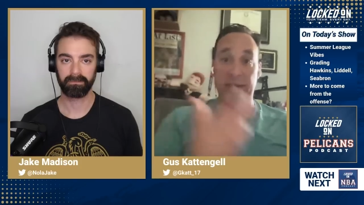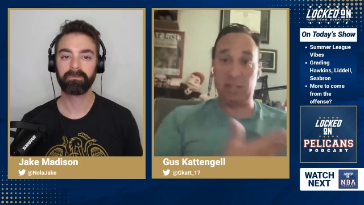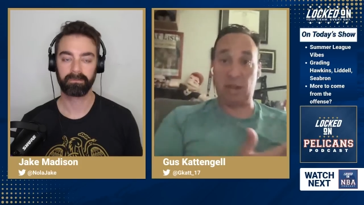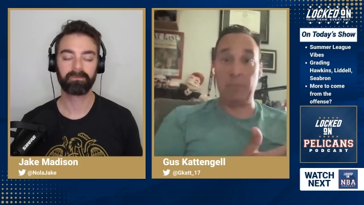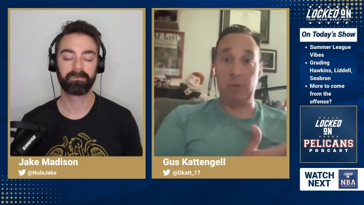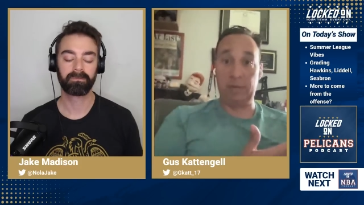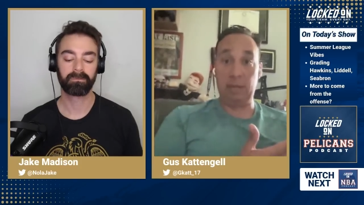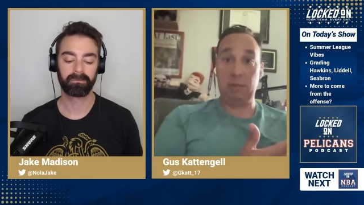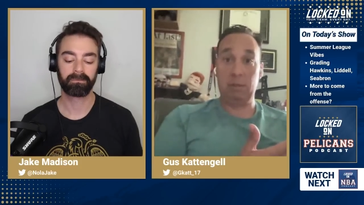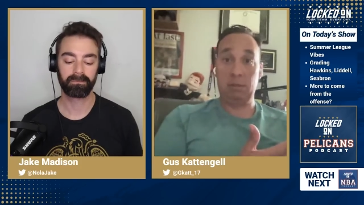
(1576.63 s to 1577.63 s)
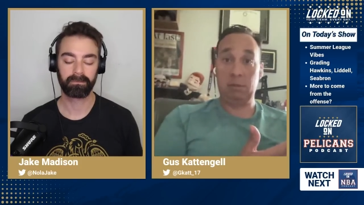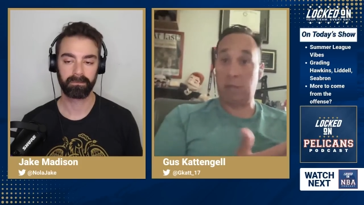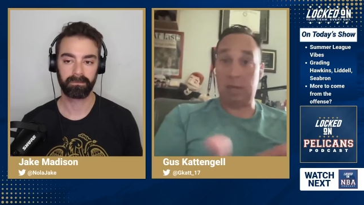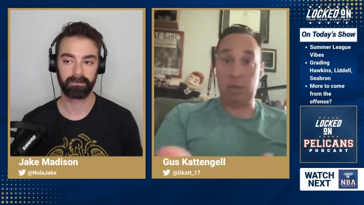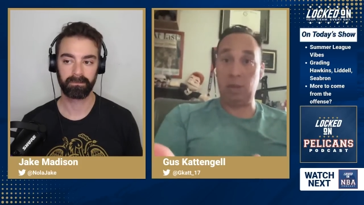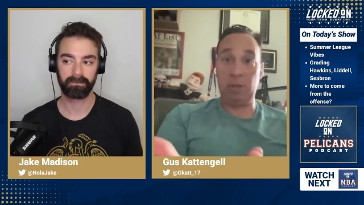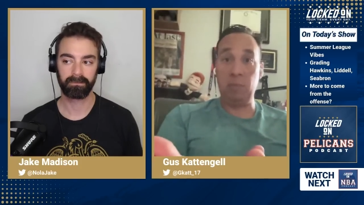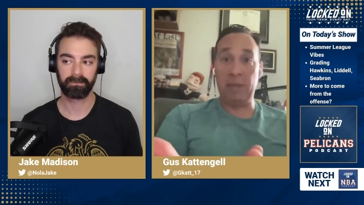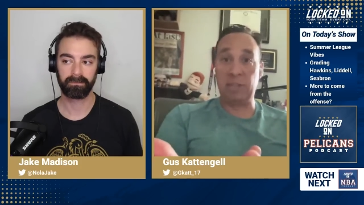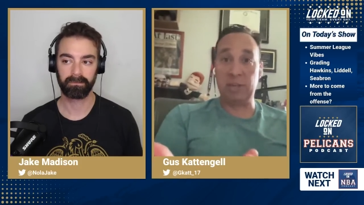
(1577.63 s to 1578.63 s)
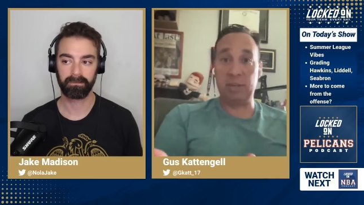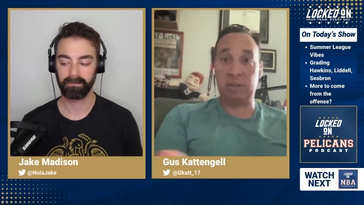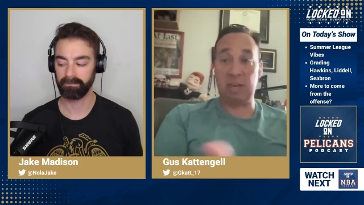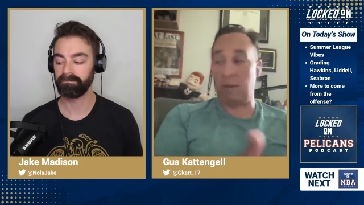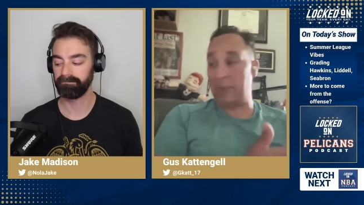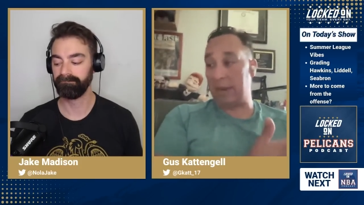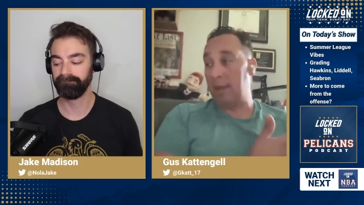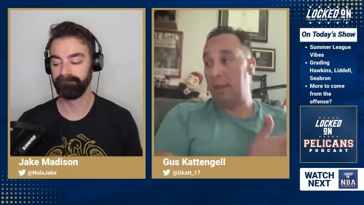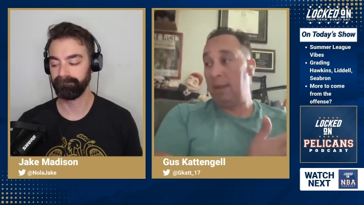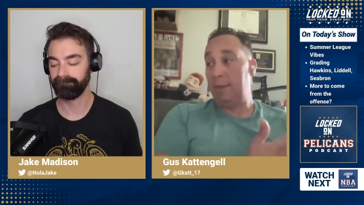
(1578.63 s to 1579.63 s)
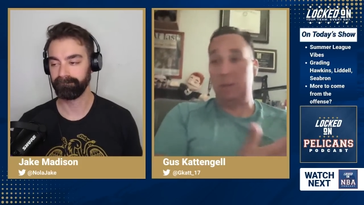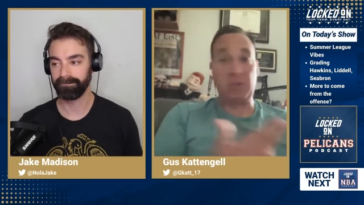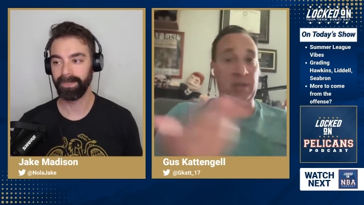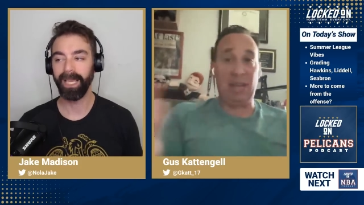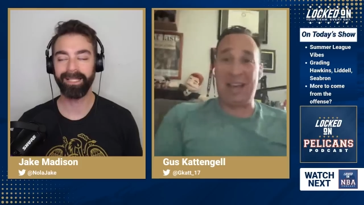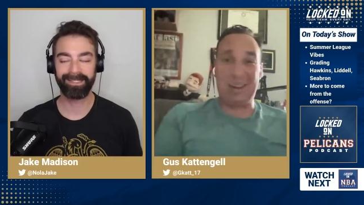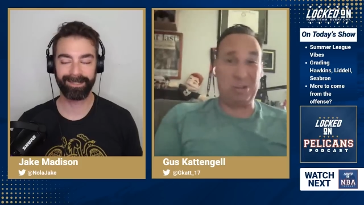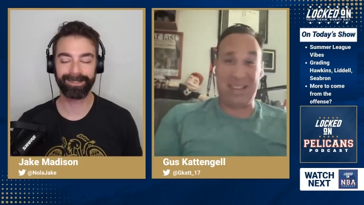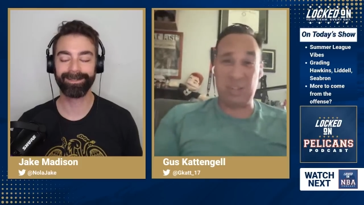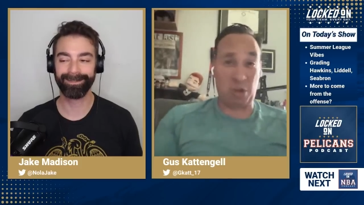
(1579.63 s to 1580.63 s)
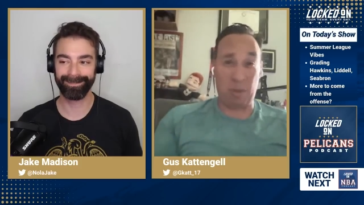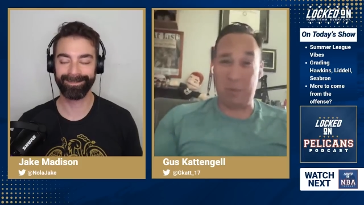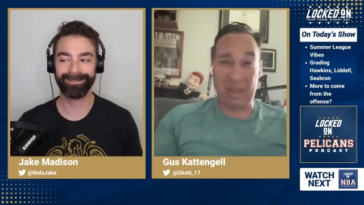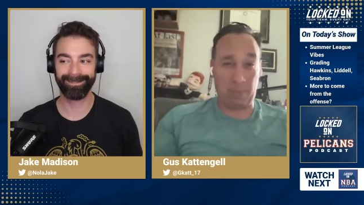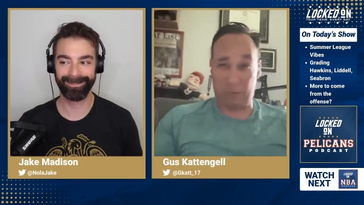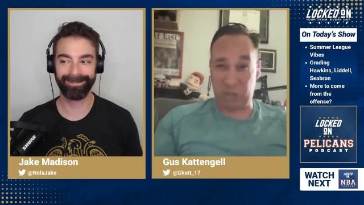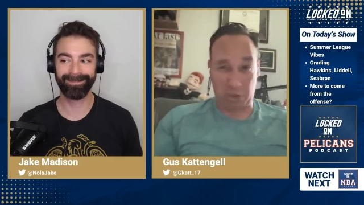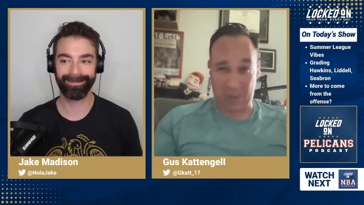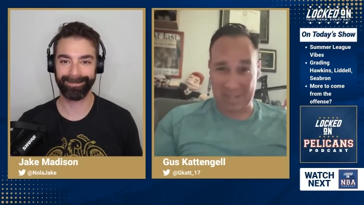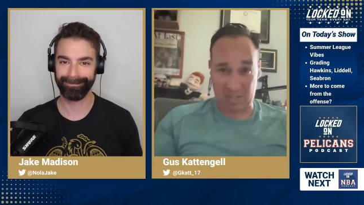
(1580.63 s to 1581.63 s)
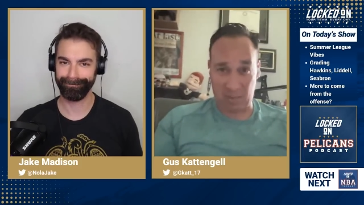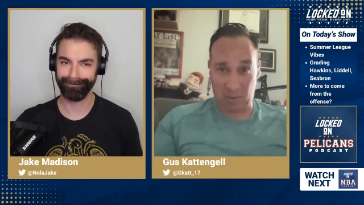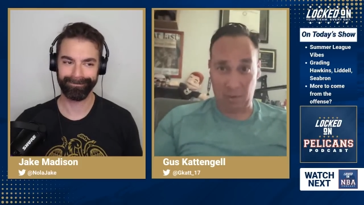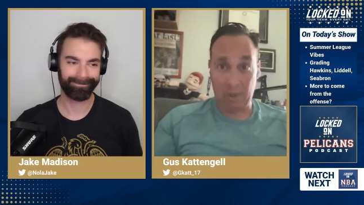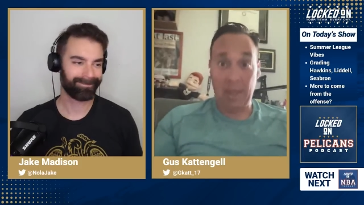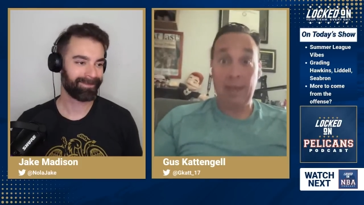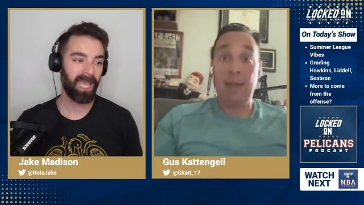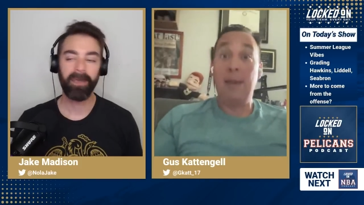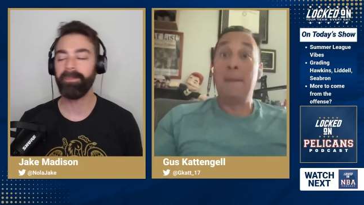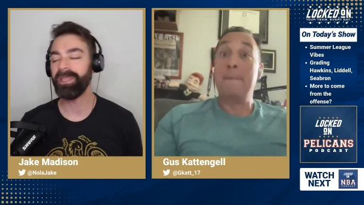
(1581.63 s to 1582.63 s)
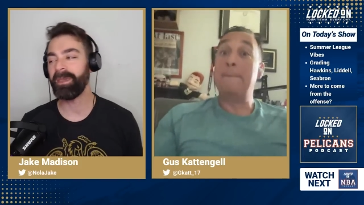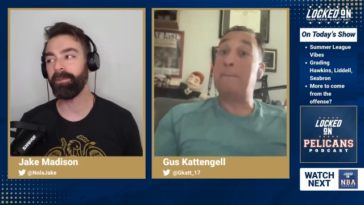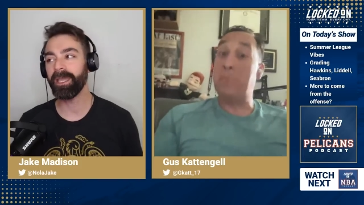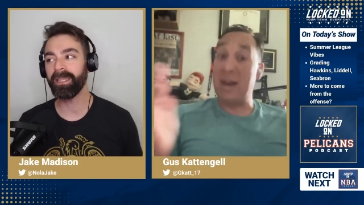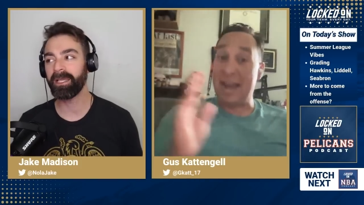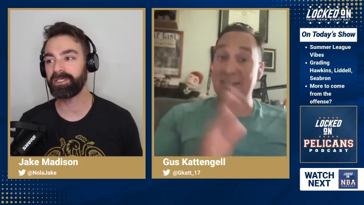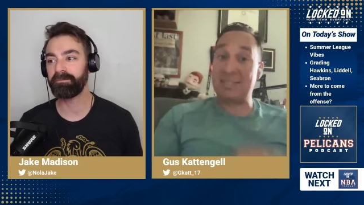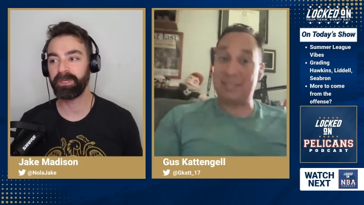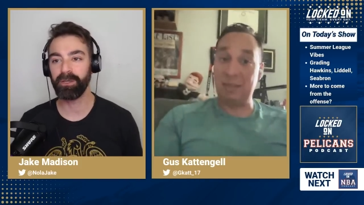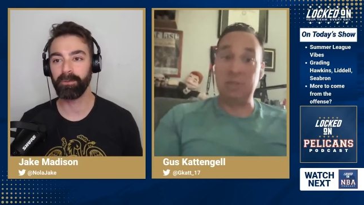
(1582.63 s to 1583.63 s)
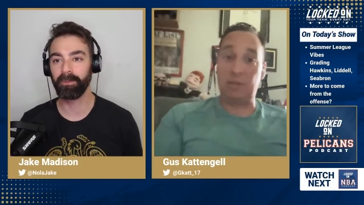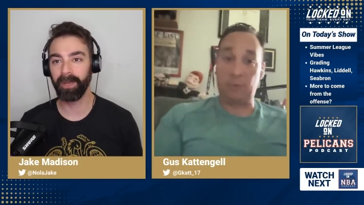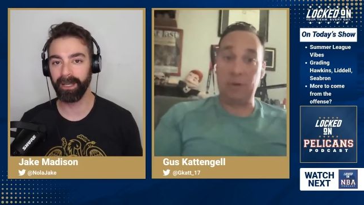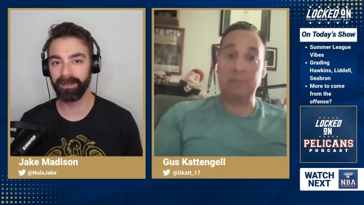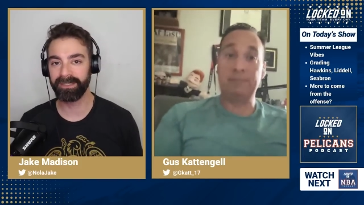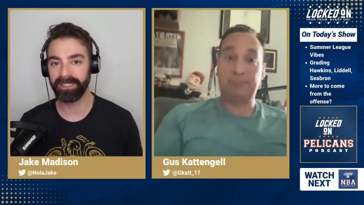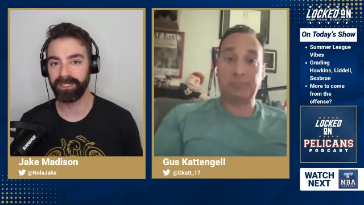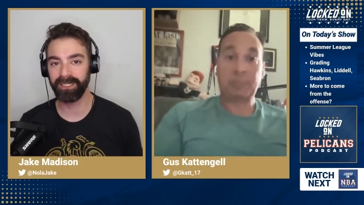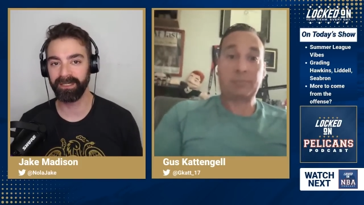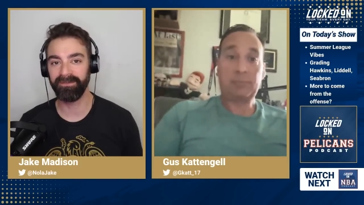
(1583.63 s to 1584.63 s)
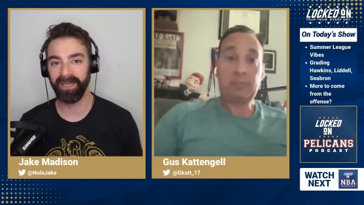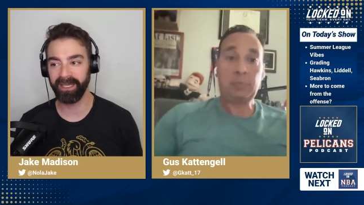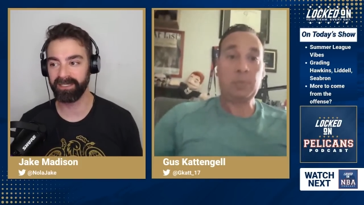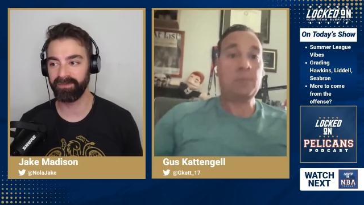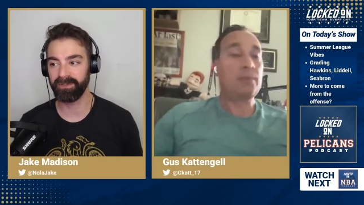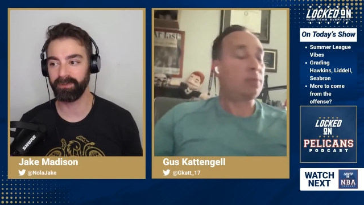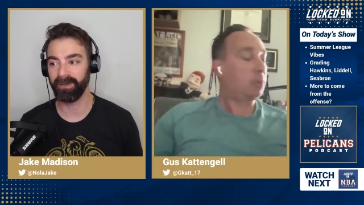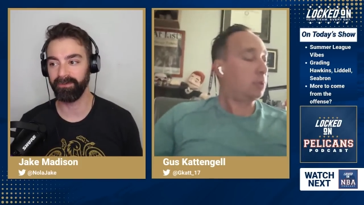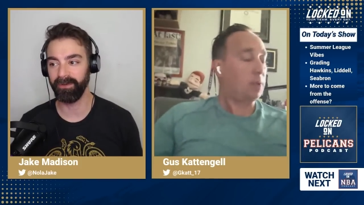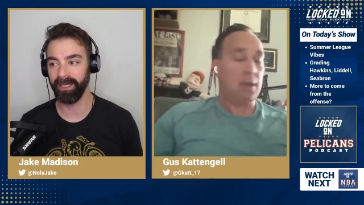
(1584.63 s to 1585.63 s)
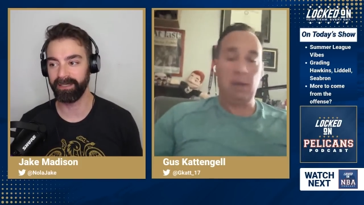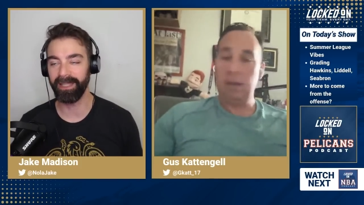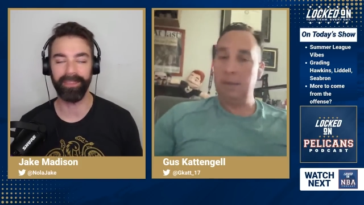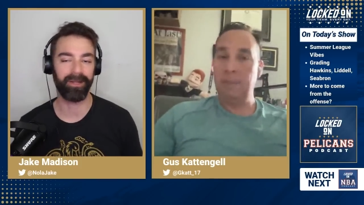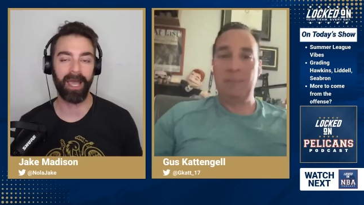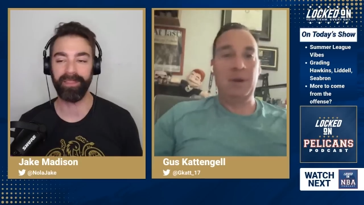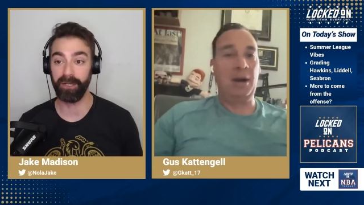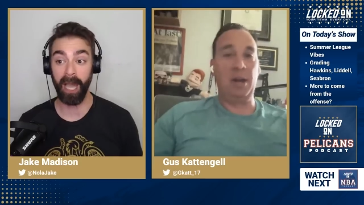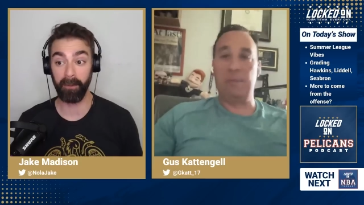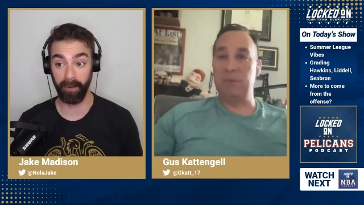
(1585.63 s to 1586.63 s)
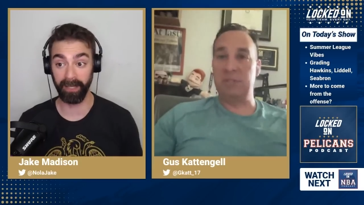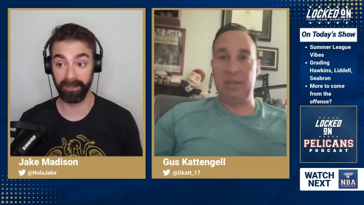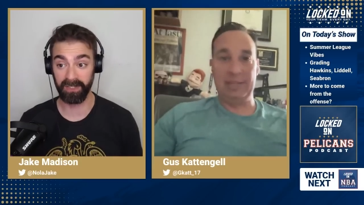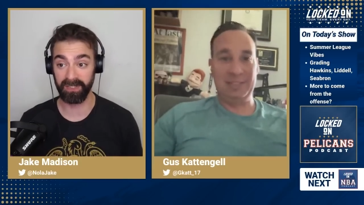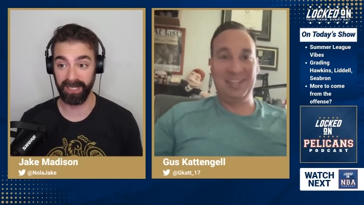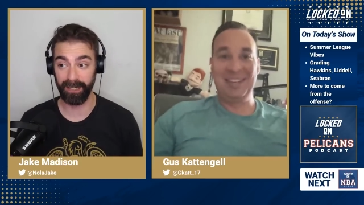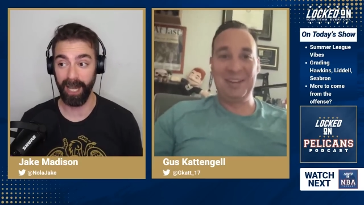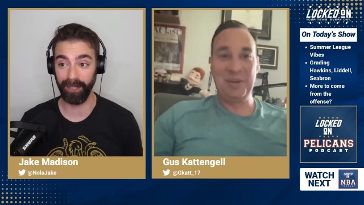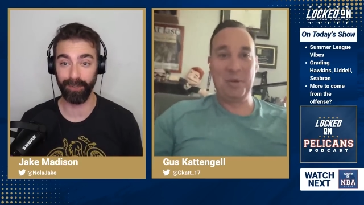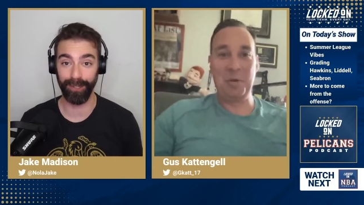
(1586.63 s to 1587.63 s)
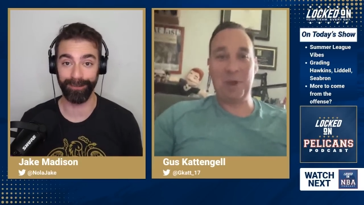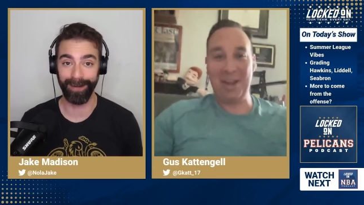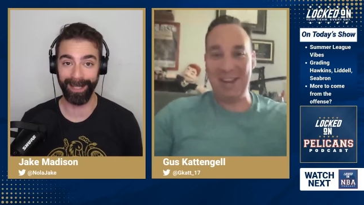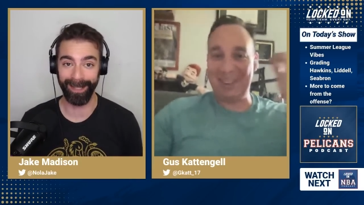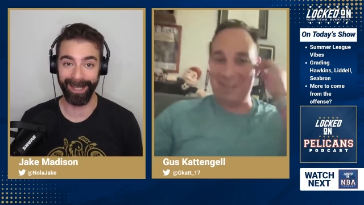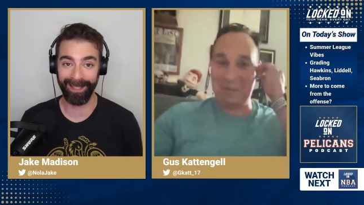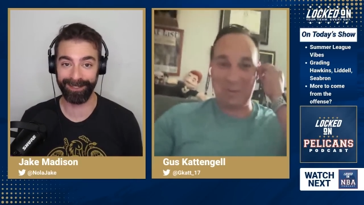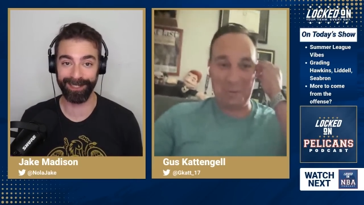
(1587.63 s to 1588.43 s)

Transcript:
Speaker 1: in Summer League. You, you mentioned it yourself. I mean, mm-hmm. there's going to be a lot of those guys are going to be playing professional basketball.
Speaker 2: Man, they bring but in like just pure different. ringers that chill in Vegas for 12 weeks. Not they're they're 100%. not ringers because they're not good, right. right? Like I